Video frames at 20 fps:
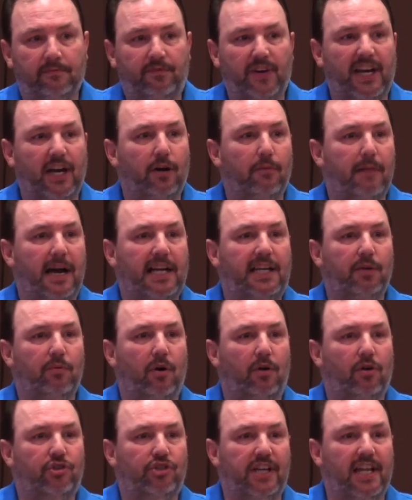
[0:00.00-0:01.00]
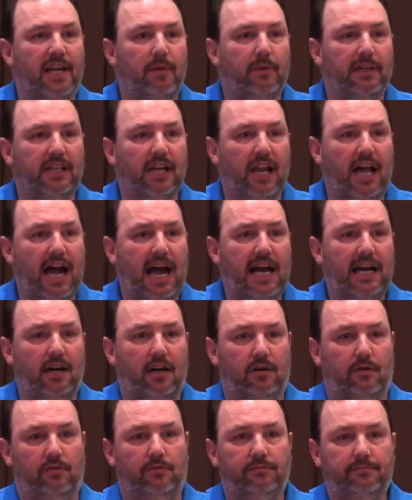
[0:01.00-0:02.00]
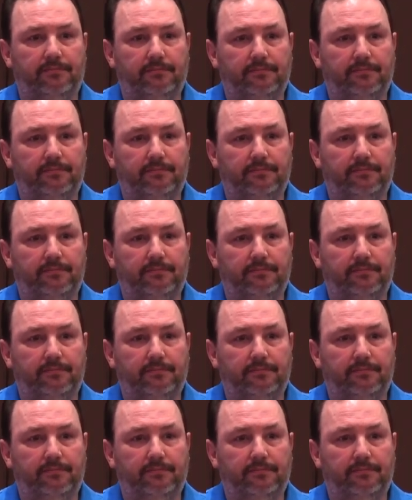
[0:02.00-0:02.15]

Fear will make you want to sleep with the light on.